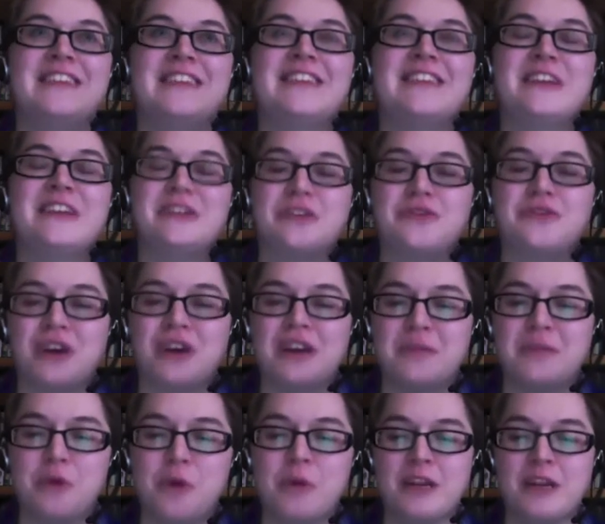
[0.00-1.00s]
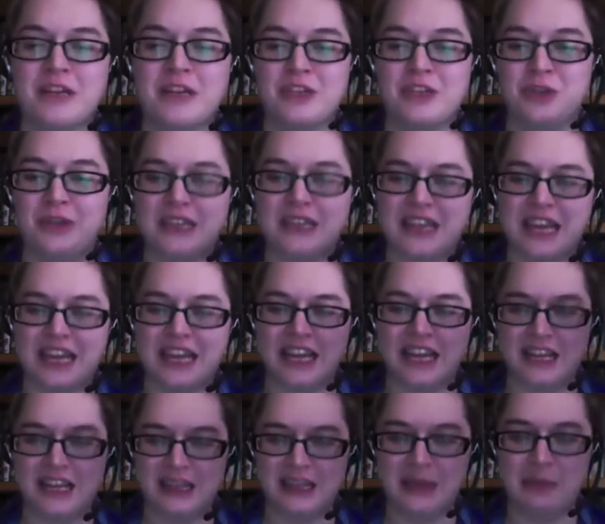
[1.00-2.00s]
such a fun moment because you get that like
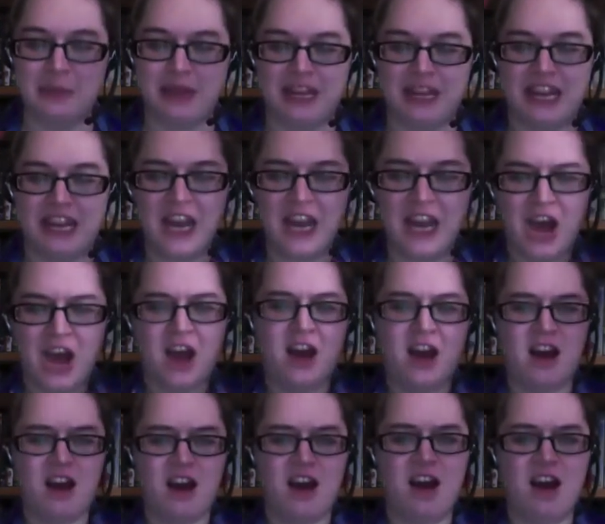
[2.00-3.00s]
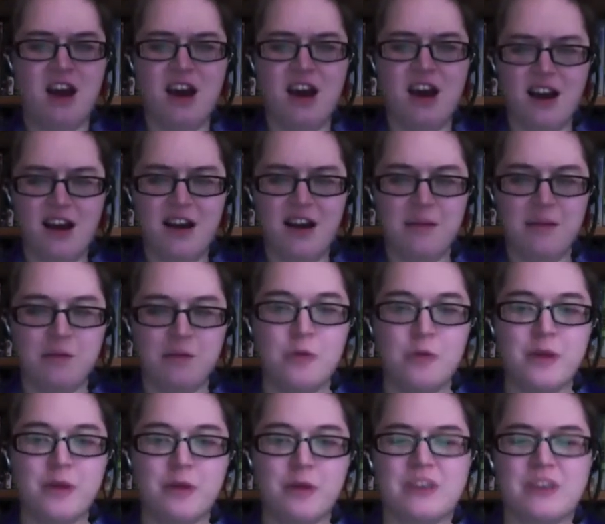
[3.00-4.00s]
Olympic like oh
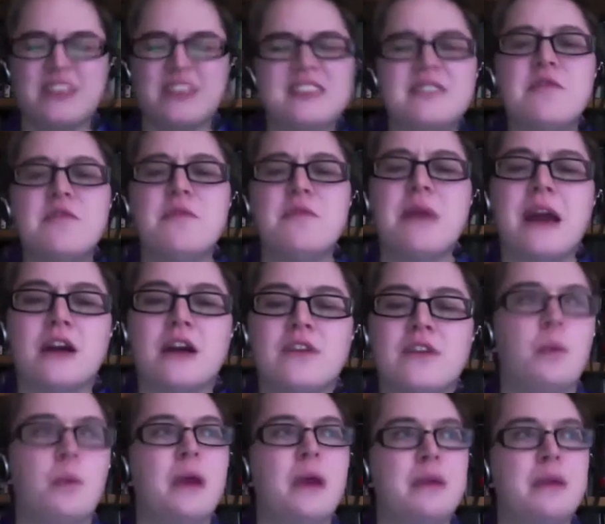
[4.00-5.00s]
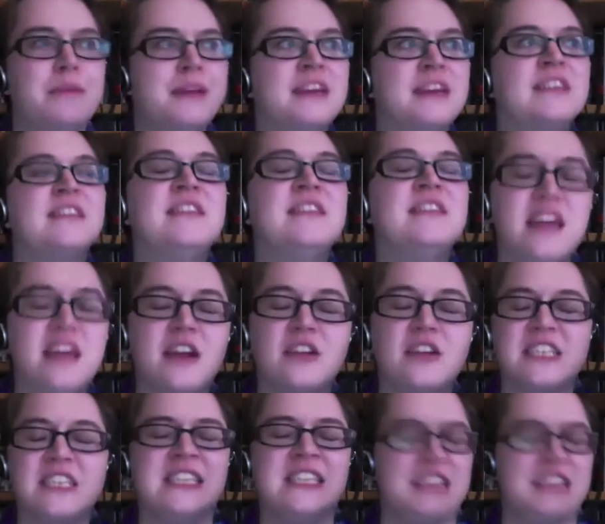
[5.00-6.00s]
moment where it doesn't even matter if they win because they're
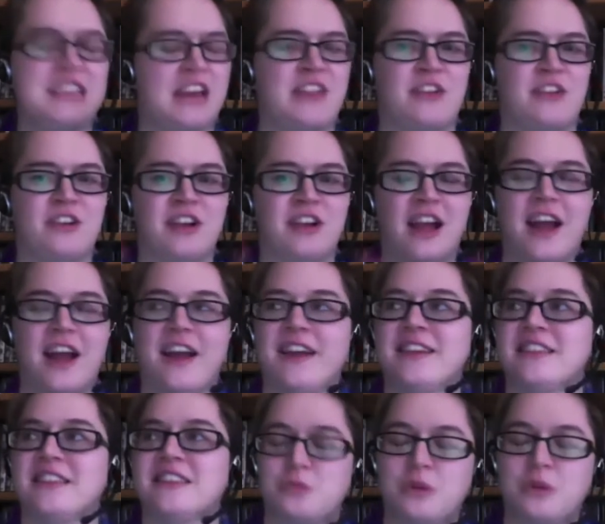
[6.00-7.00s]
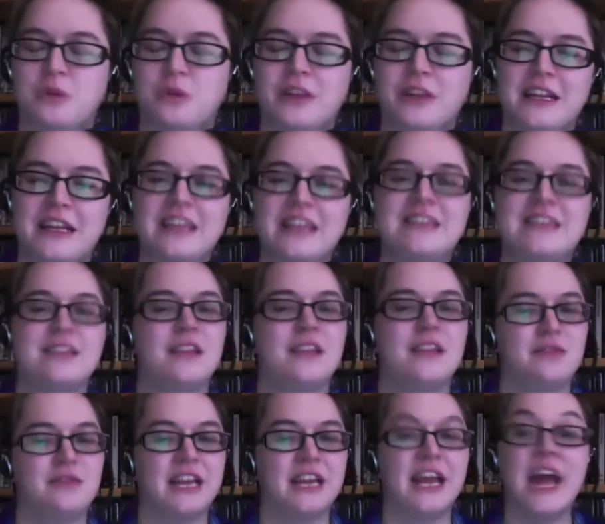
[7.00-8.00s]
together, guys. It's
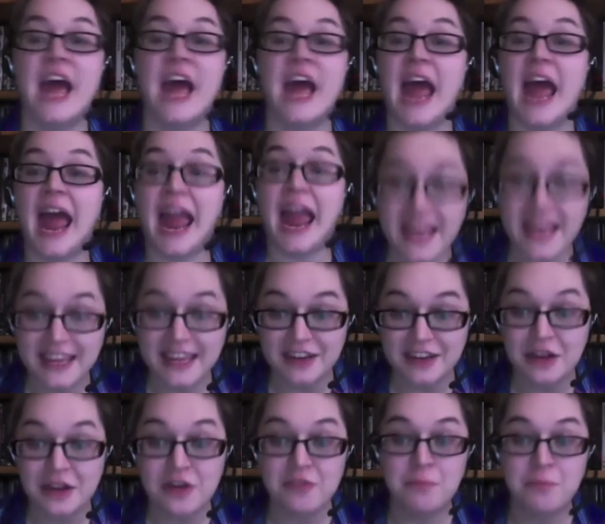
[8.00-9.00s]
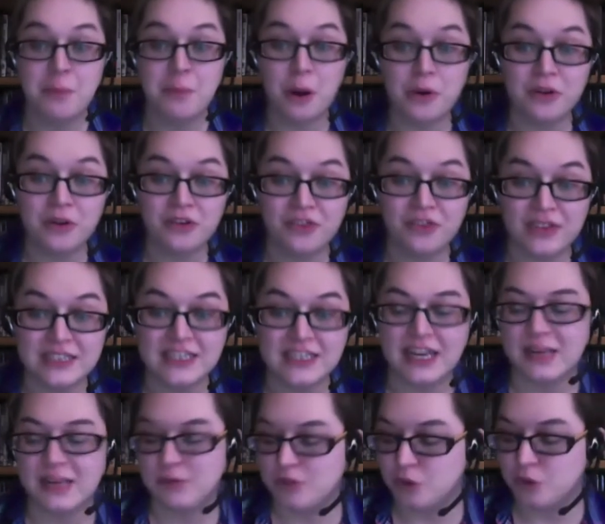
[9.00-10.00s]
lovely. And bonus fun
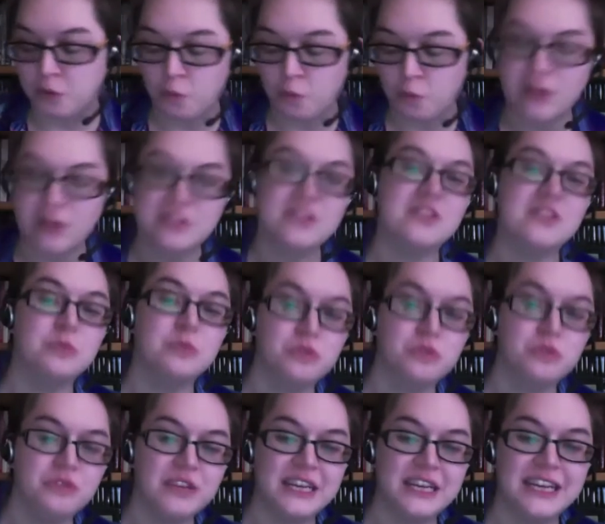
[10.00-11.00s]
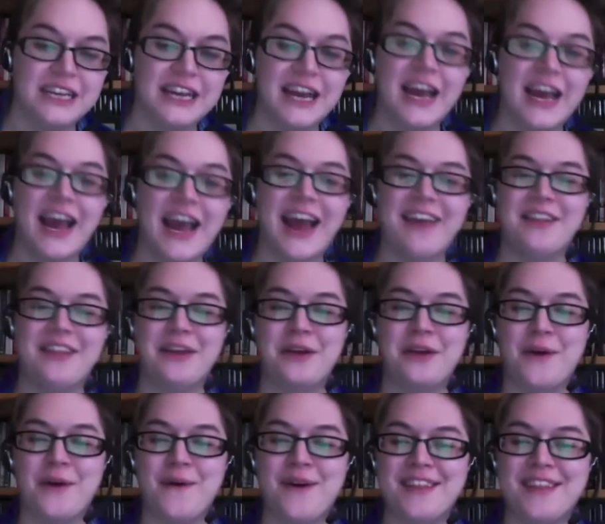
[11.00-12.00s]
times, you can watch this movie and then
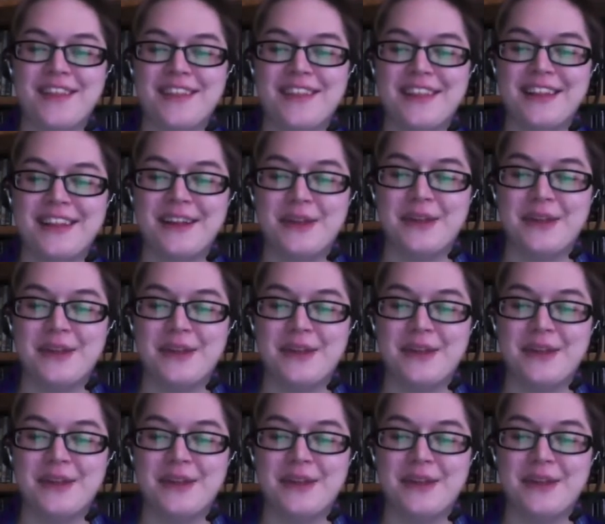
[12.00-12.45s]
go on the